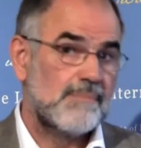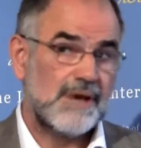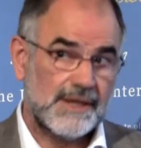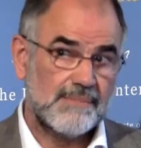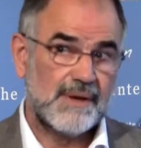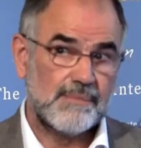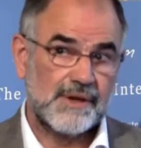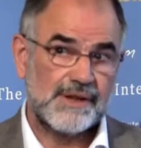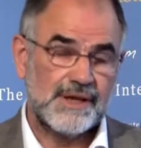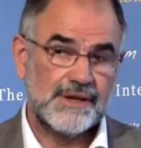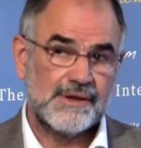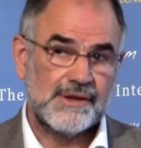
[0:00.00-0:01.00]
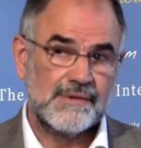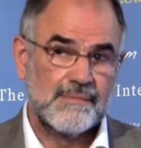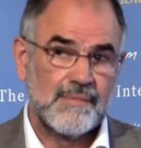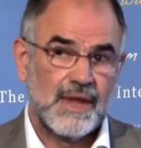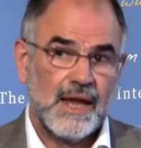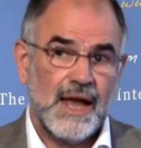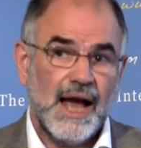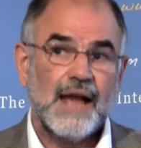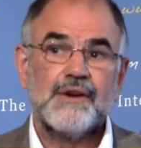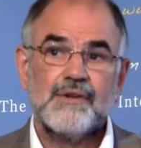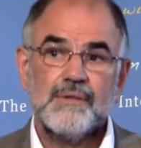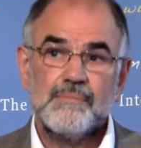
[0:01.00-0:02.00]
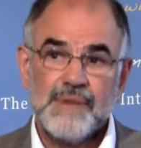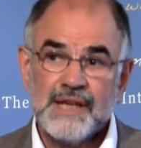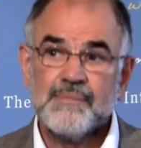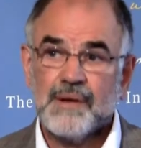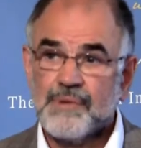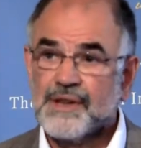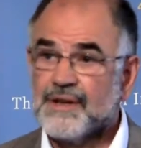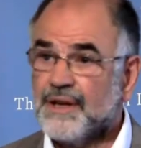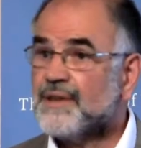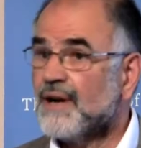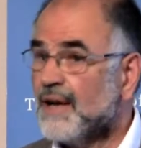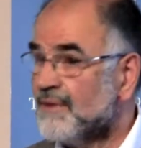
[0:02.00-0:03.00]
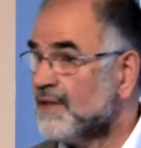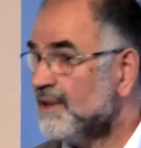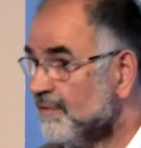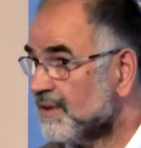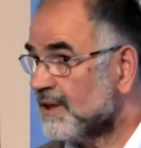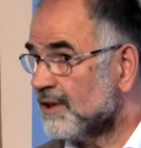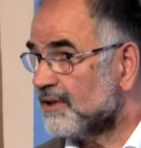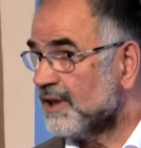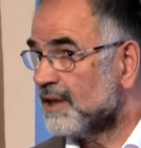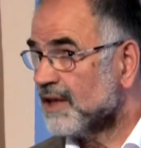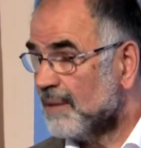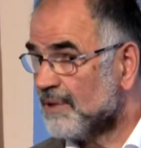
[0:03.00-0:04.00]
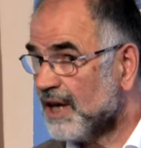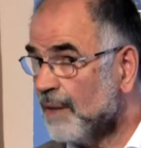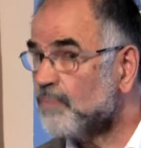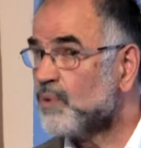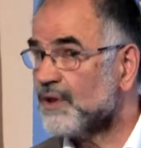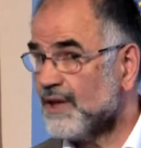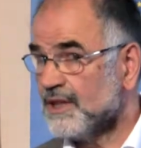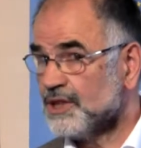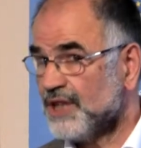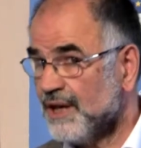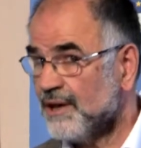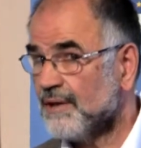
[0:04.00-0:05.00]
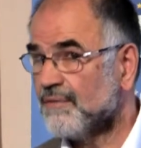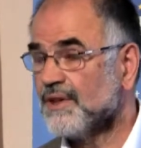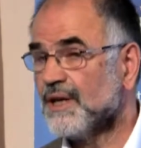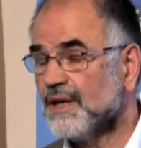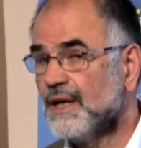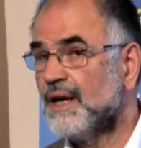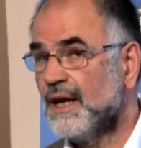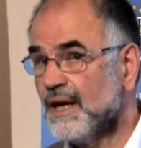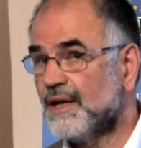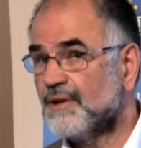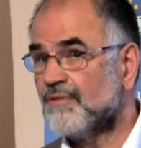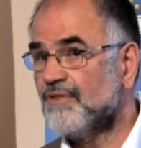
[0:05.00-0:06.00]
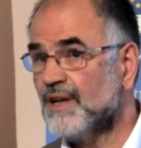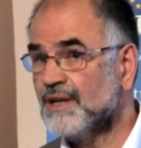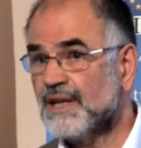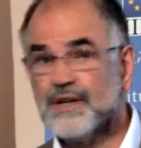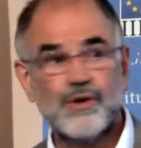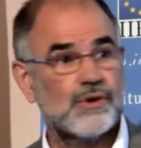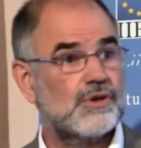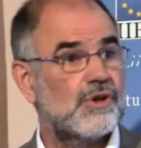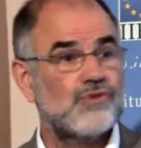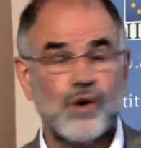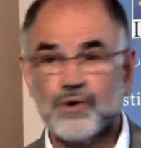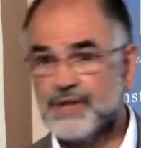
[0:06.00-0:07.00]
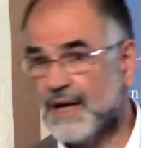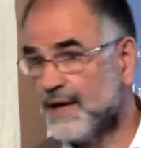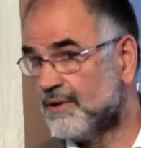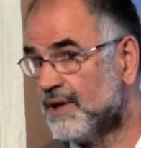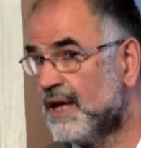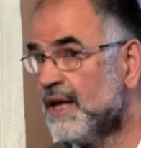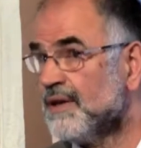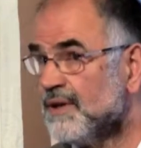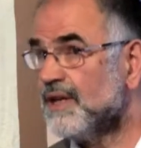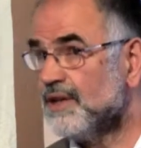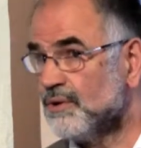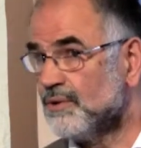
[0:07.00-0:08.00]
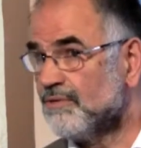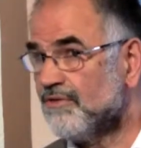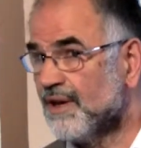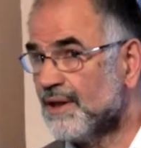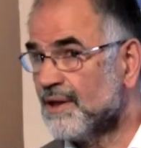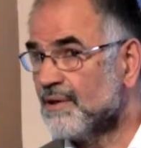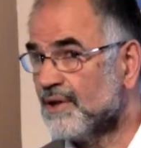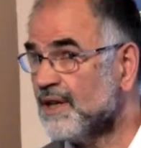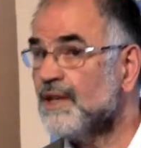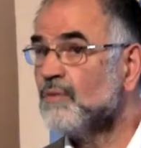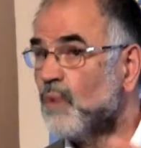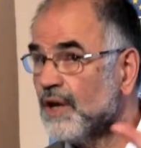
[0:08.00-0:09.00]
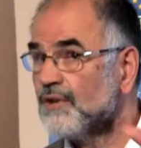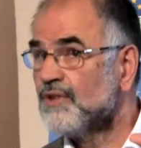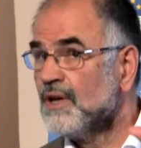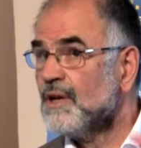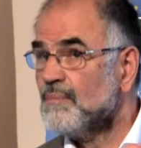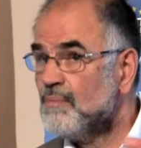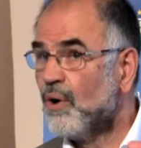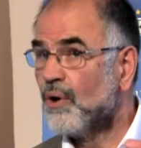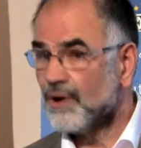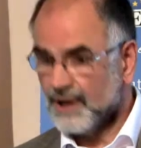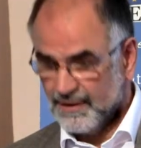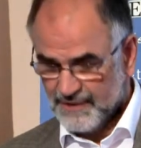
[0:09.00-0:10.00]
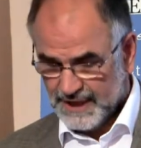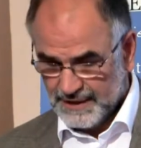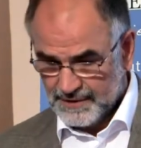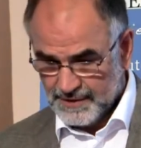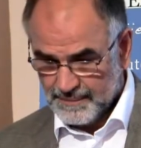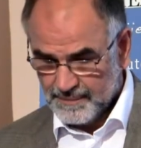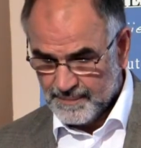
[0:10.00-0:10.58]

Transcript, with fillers: by the member states. And many member states are having difficulty coming up with their share of the funding in order to draw down the EU funds. So they didn't want more of that.